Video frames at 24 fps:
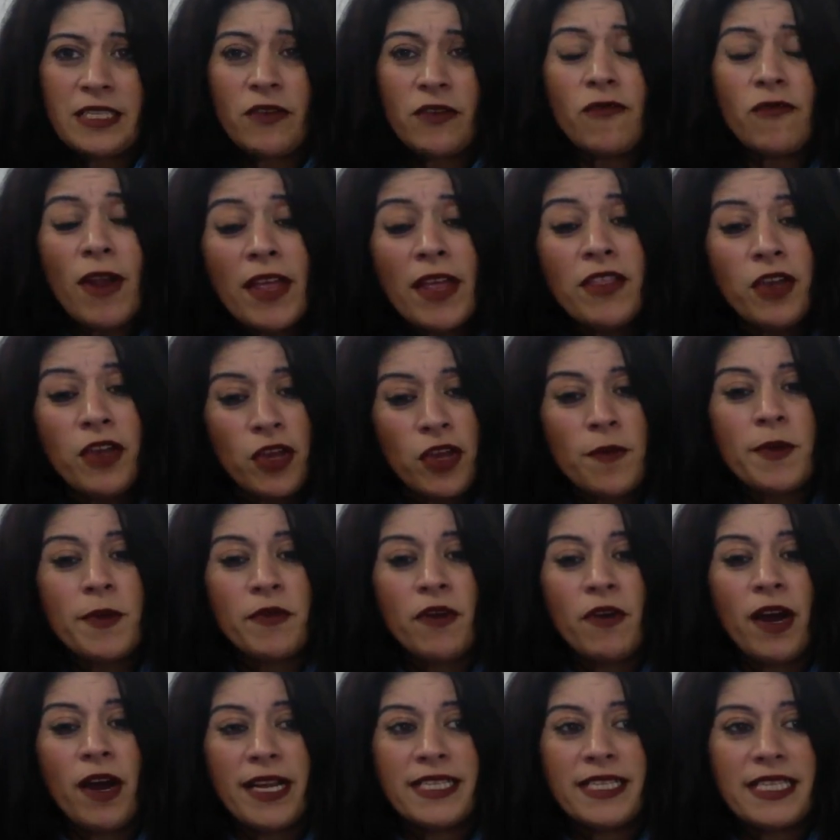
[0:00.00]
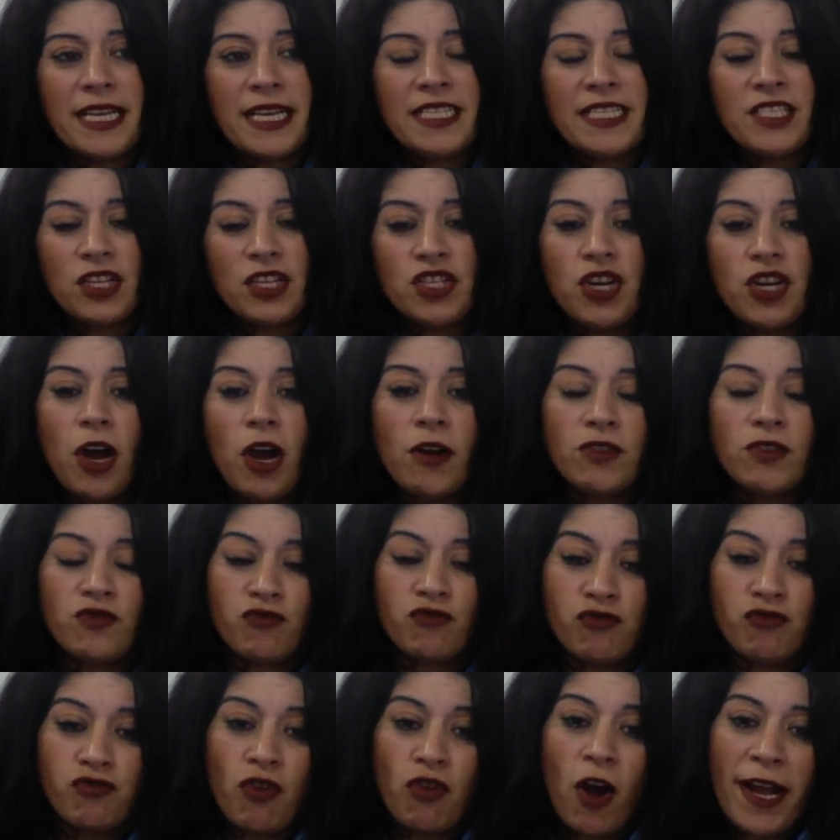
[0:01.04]
around the human rights. It's the child's
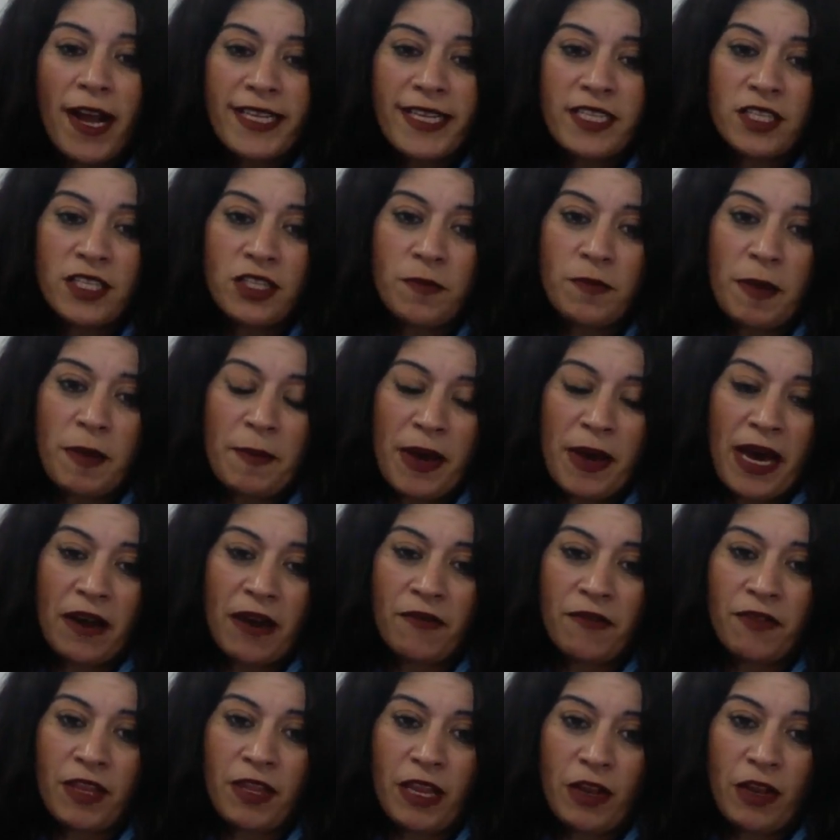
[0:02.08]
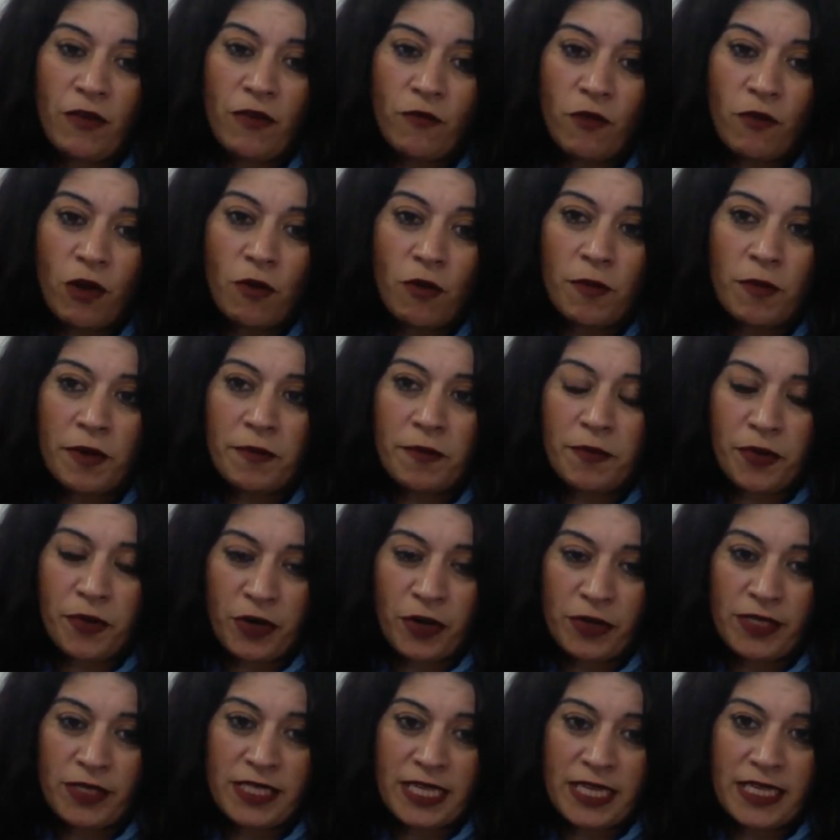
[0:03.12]
right to be part of the enrolment
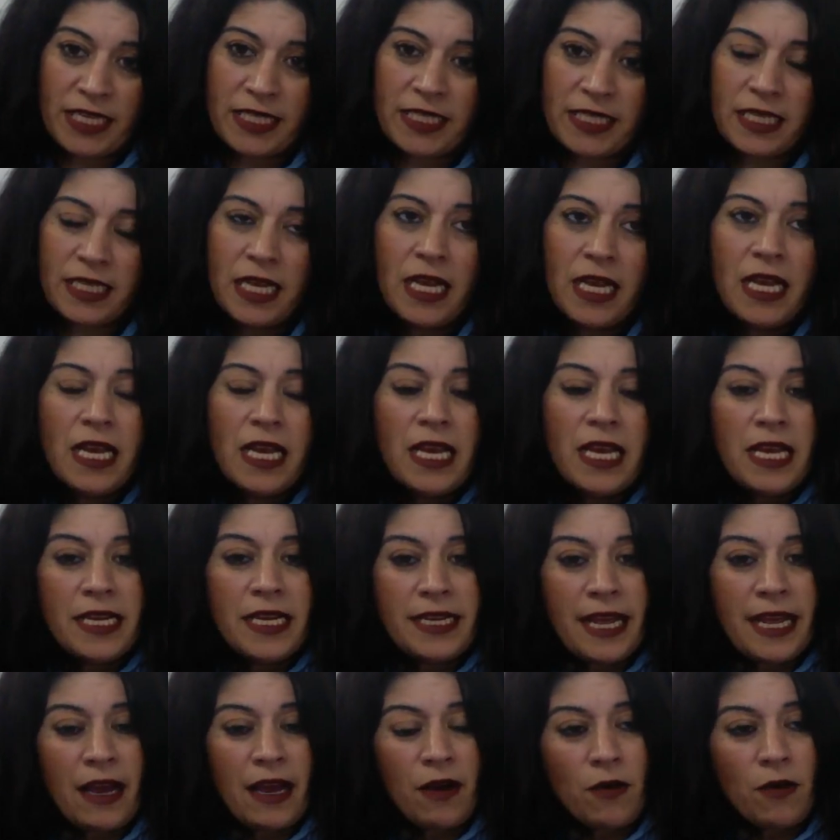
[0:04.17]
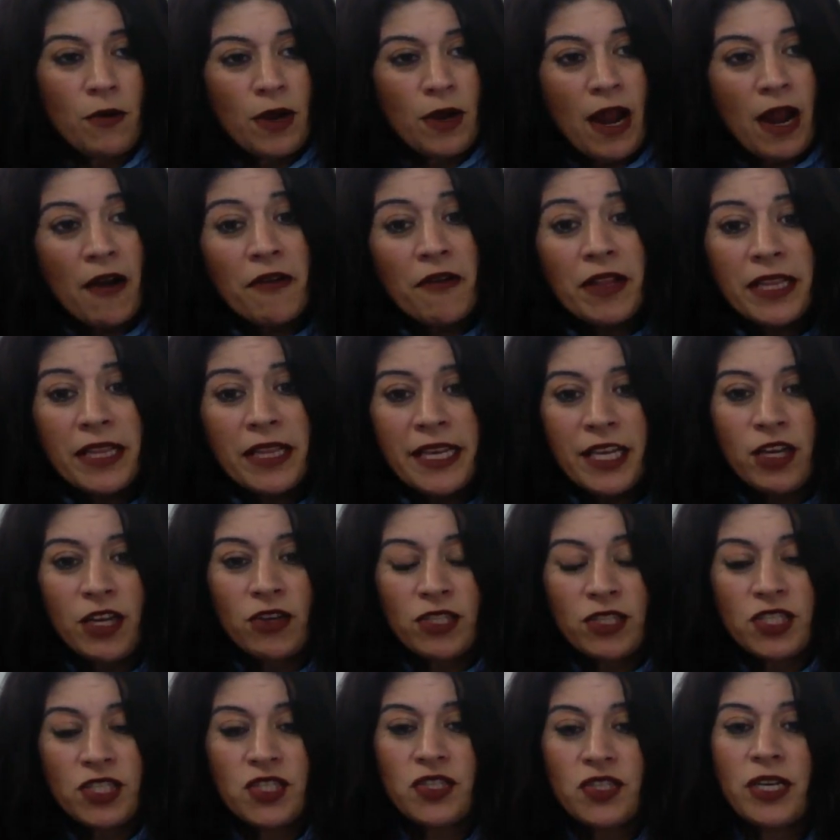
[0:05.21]
process. Now, currently in
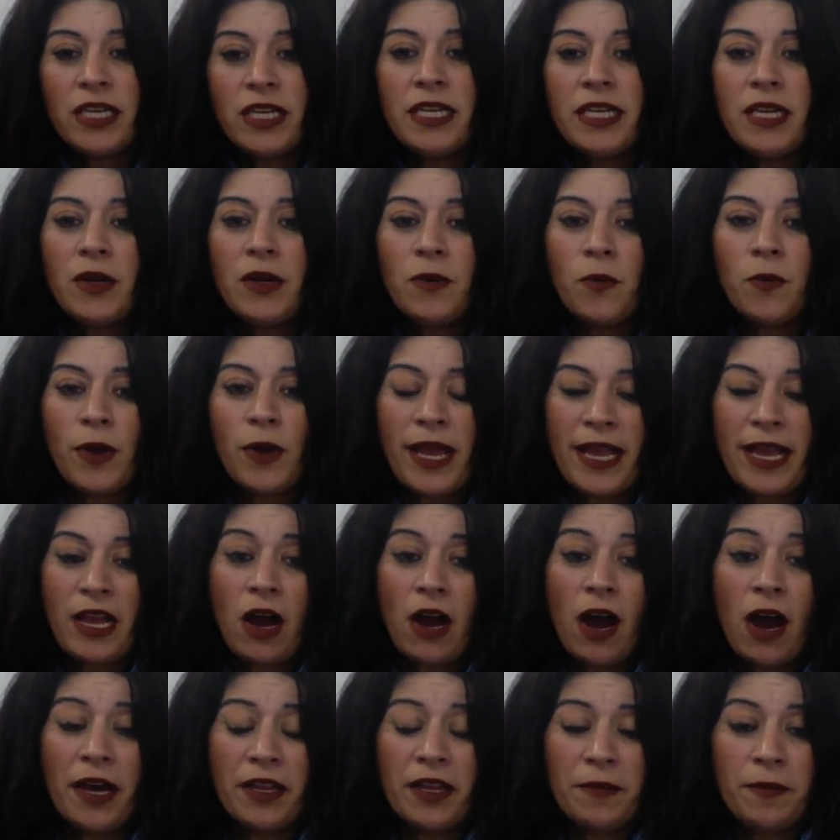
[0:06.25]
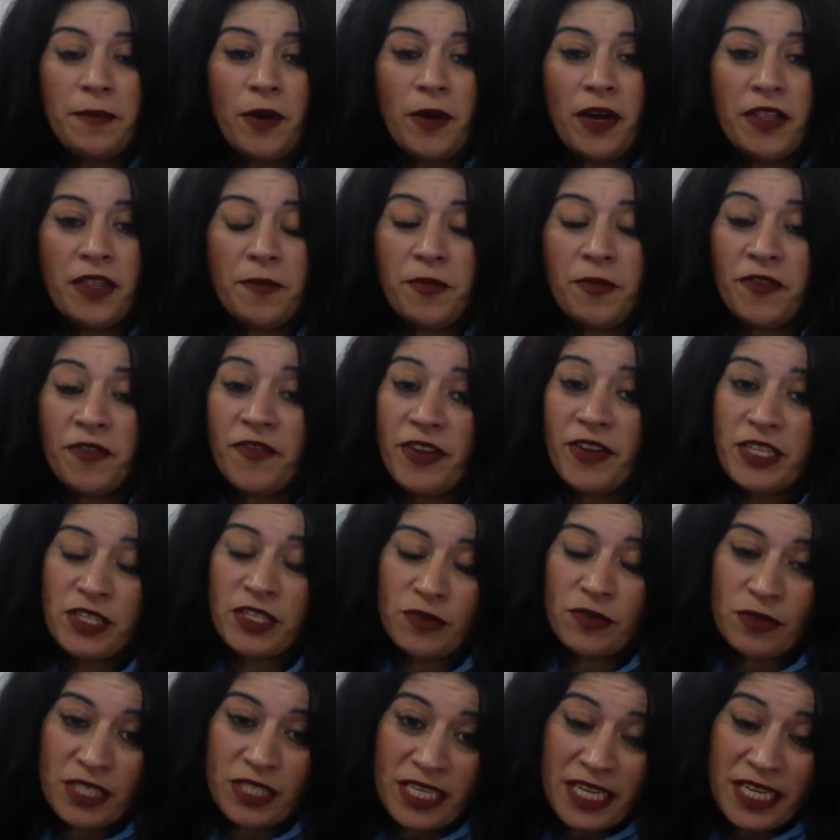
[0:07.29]
Australia, we're guided by the
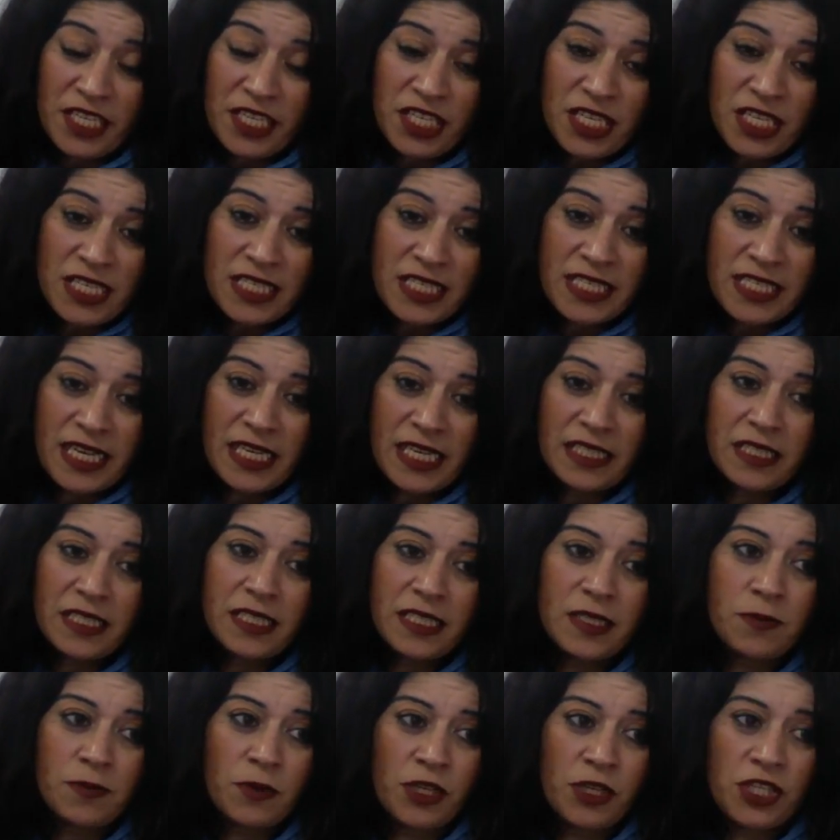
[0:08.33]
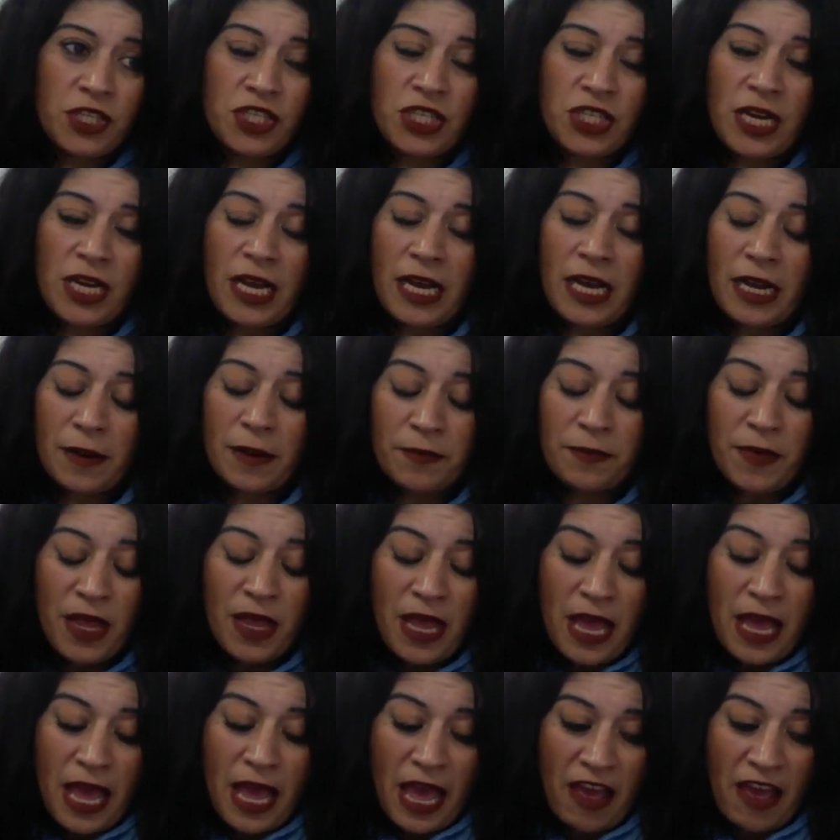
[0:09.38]
professional teaching standards, which
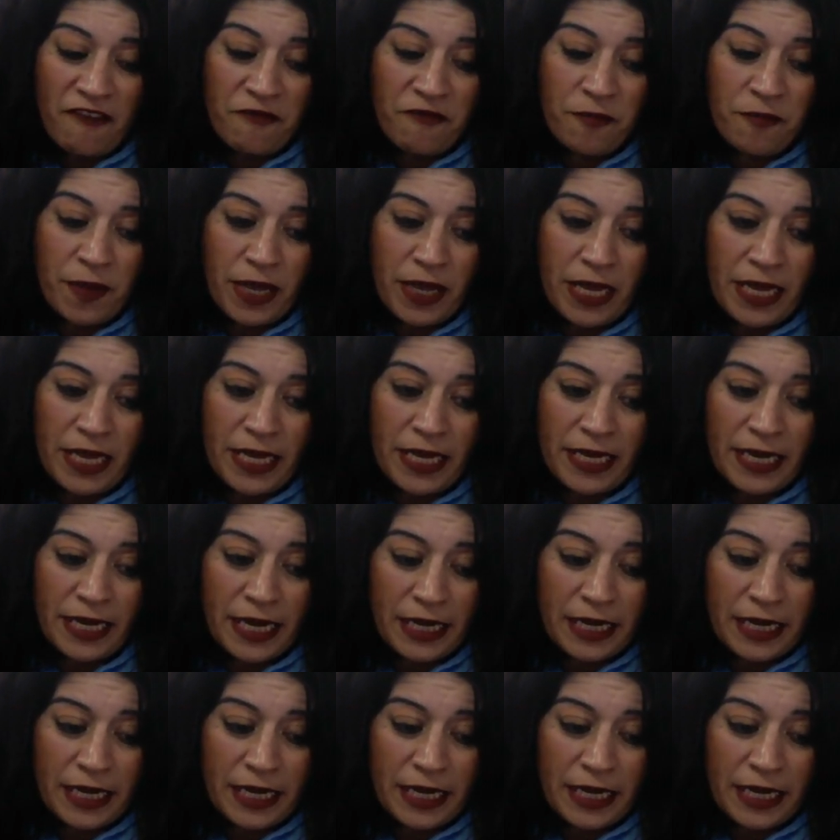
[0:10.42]
have been